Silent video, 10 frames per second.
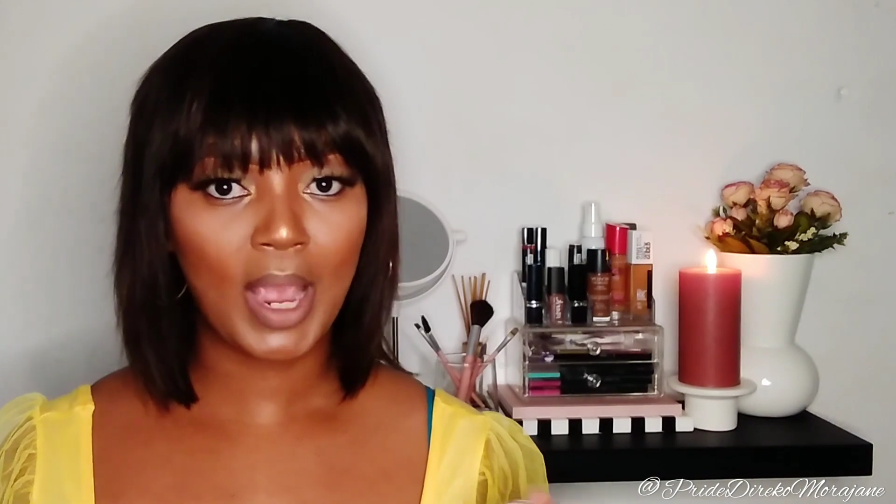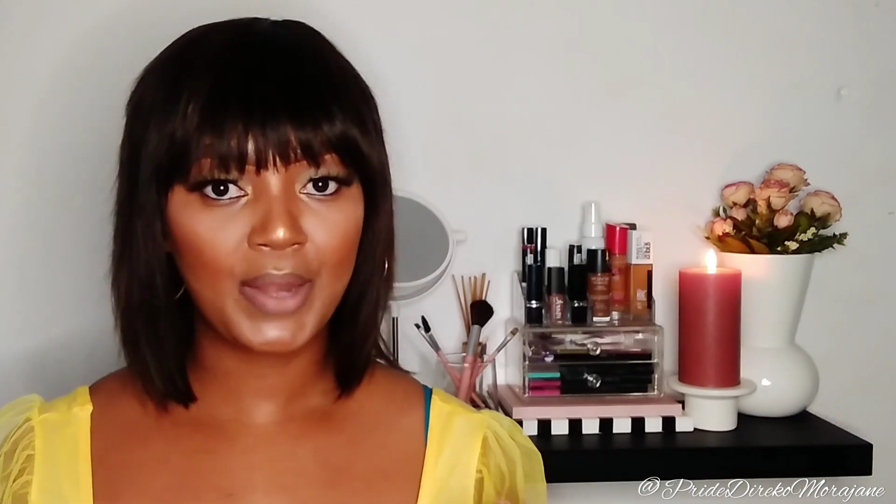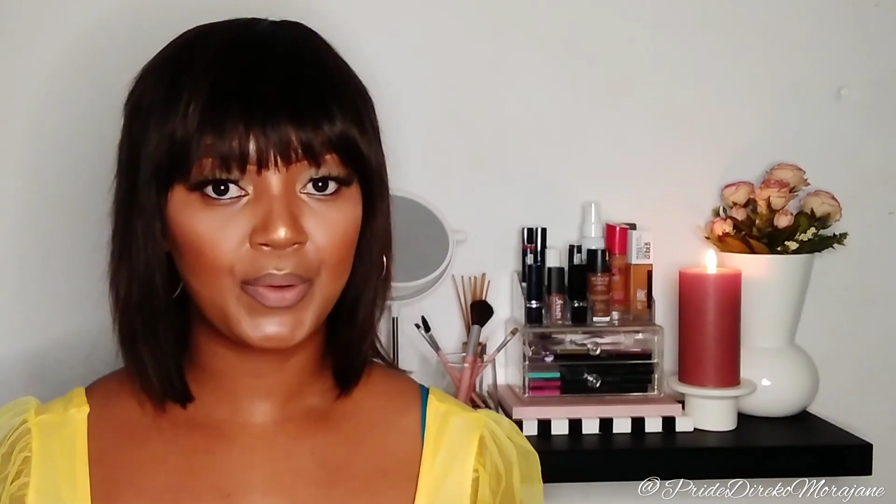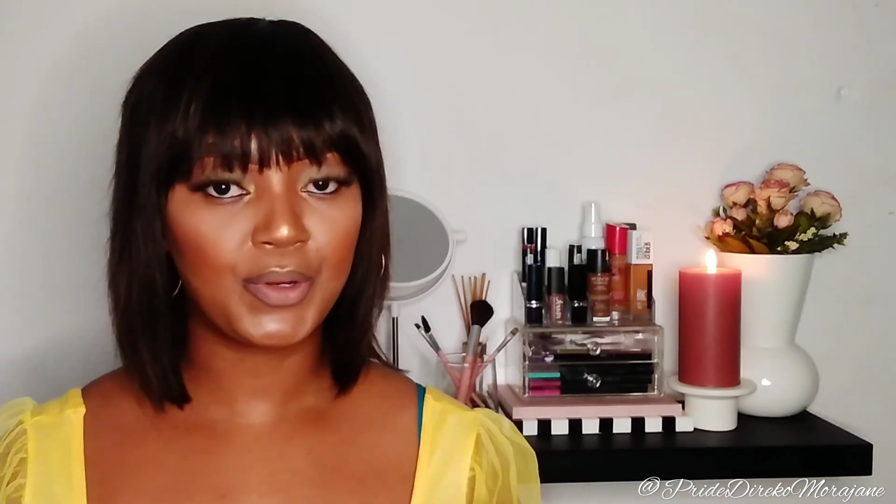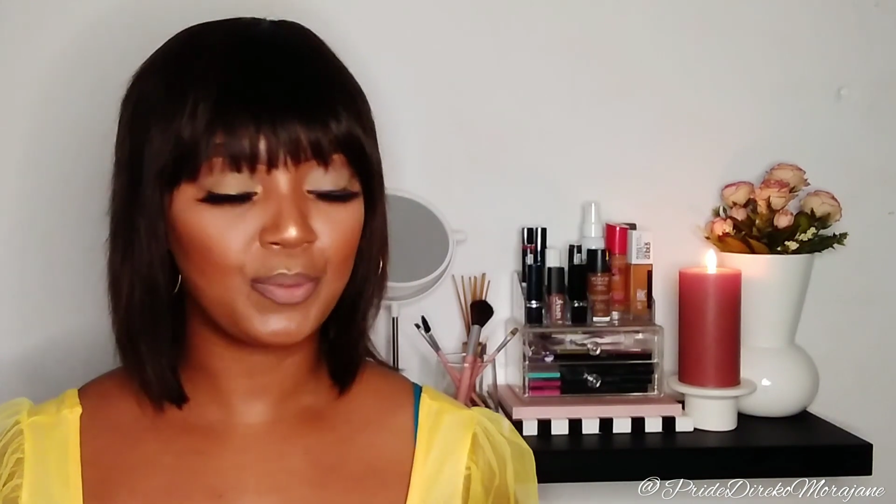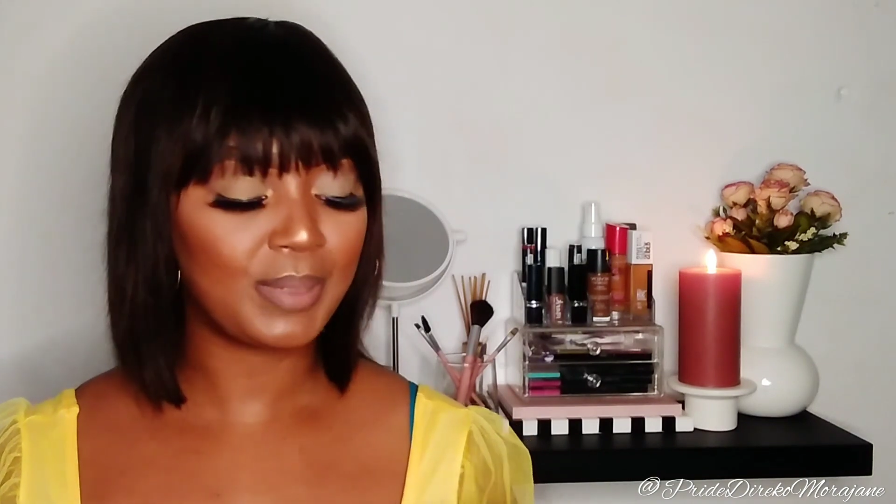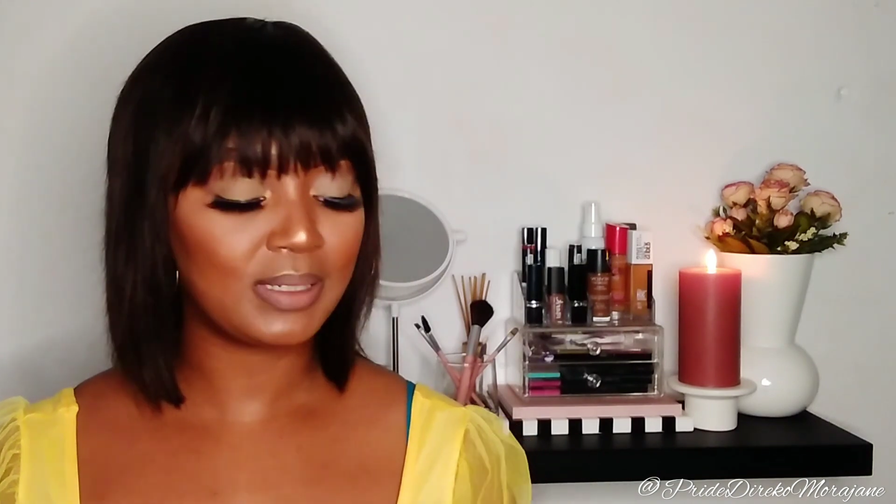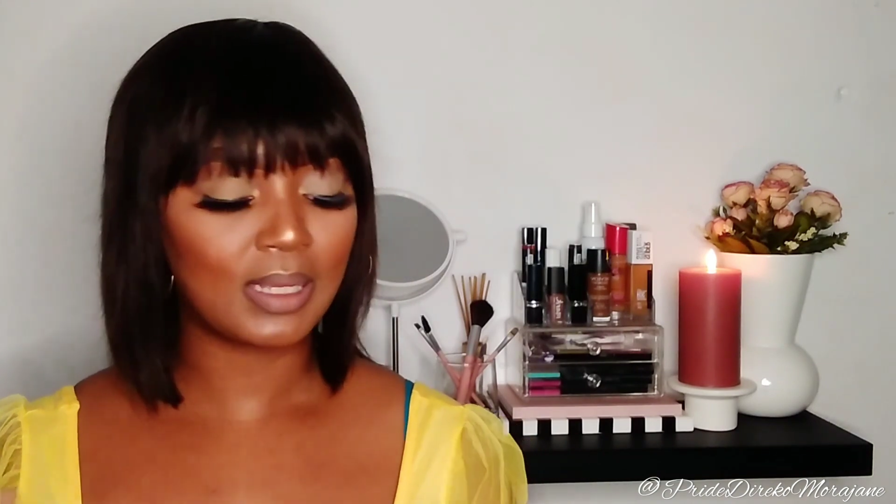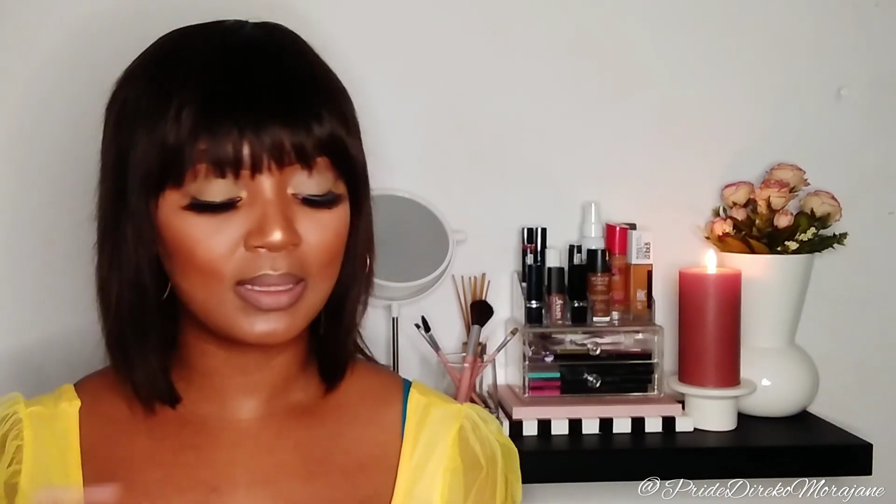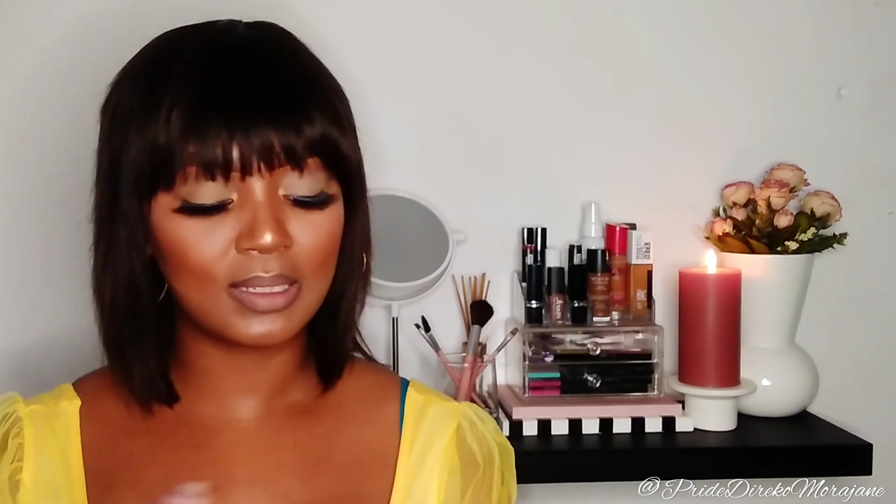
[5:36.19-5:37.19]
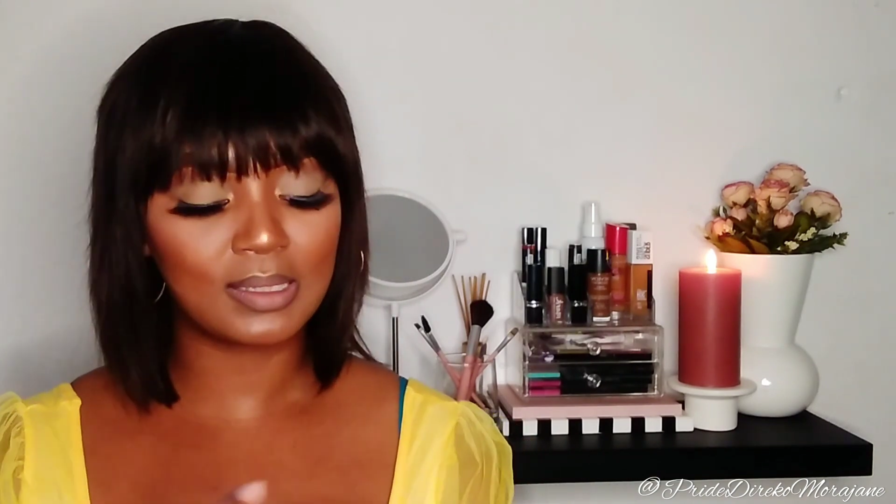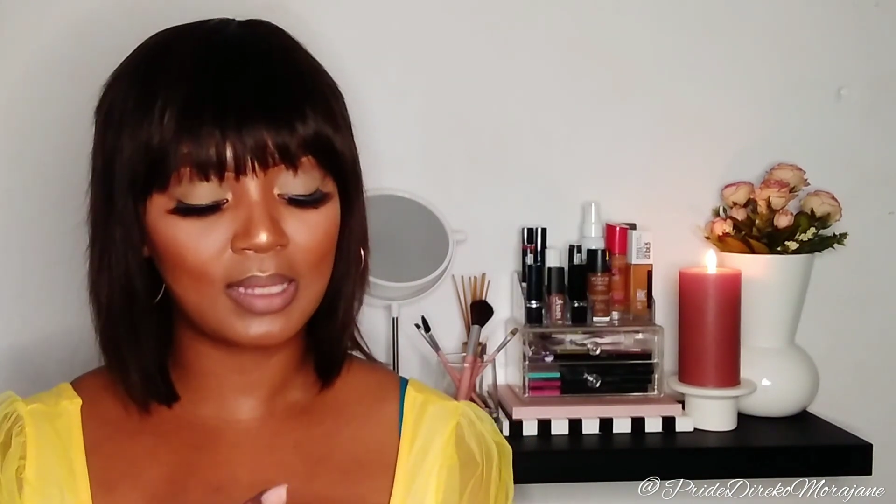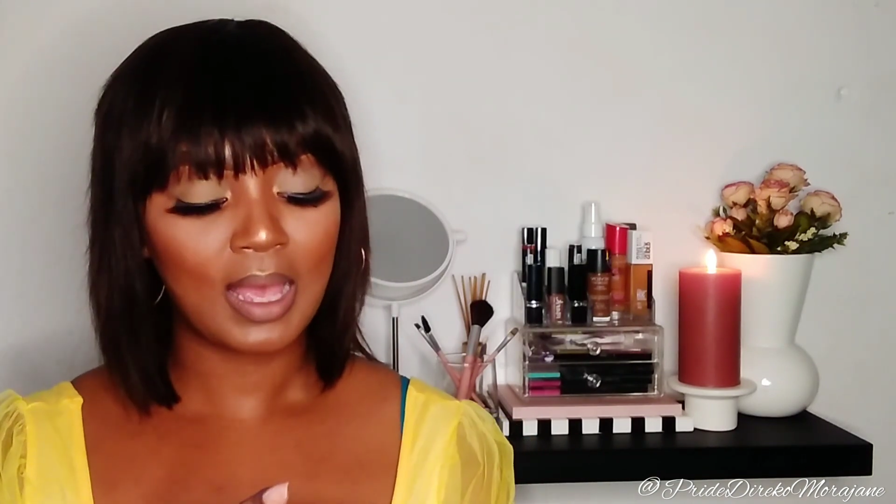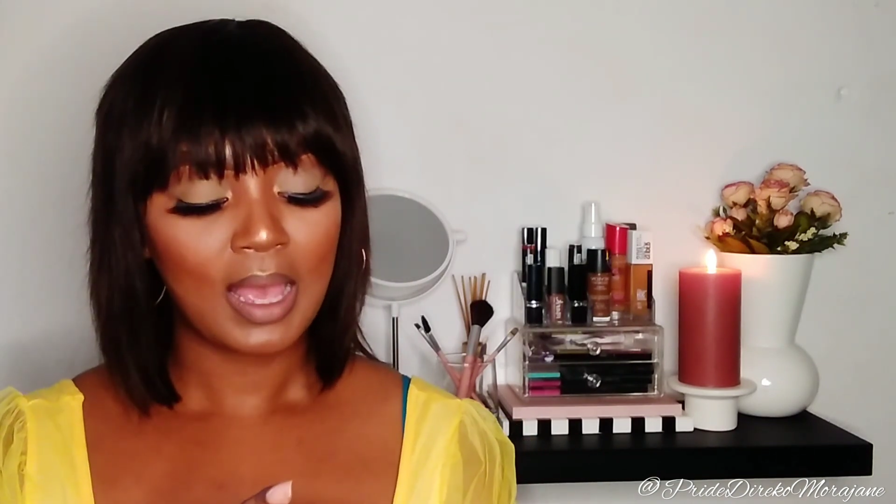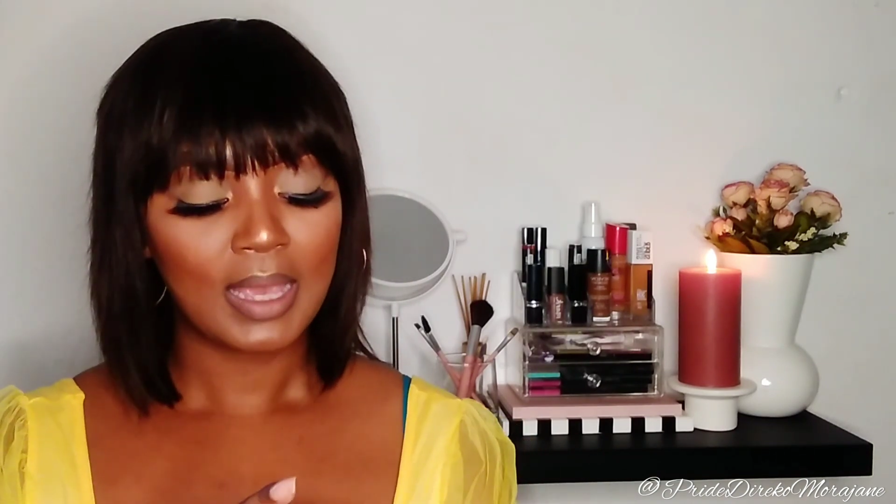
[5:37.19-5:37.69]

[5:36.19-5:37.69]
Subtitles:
I recommend this